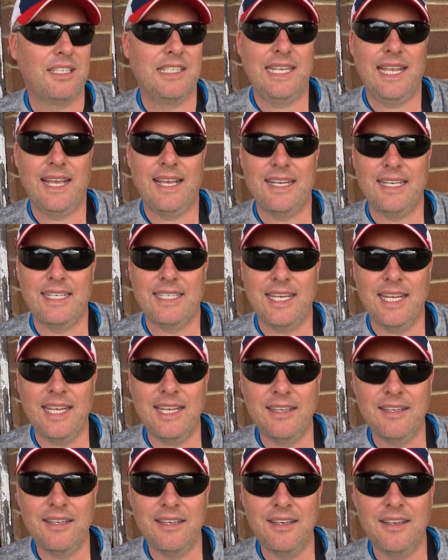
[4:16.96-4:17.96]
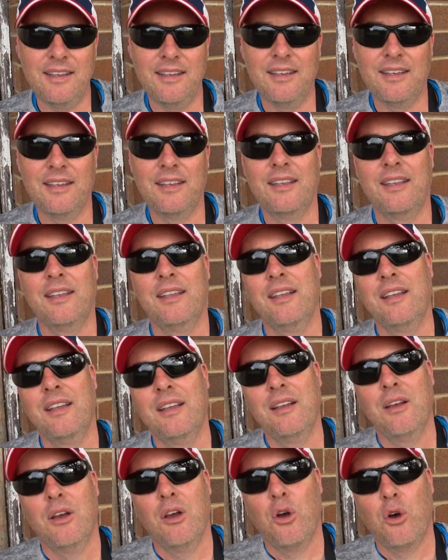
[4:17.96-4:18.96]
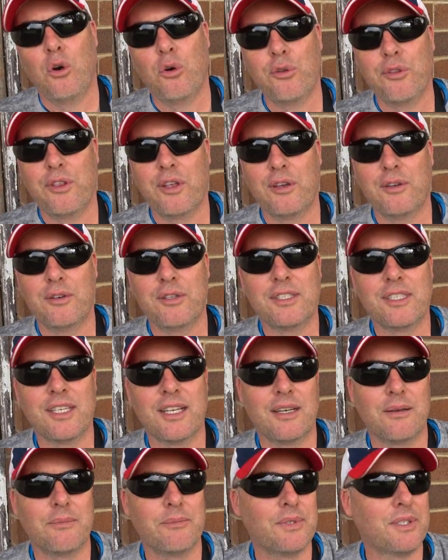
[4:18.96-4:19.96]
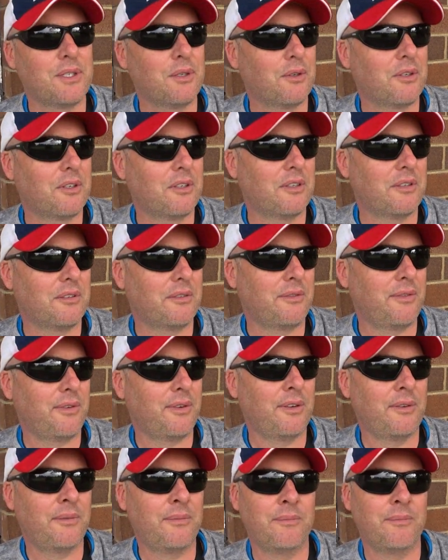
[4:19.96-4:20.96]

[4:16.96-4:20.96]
D810, all those sort of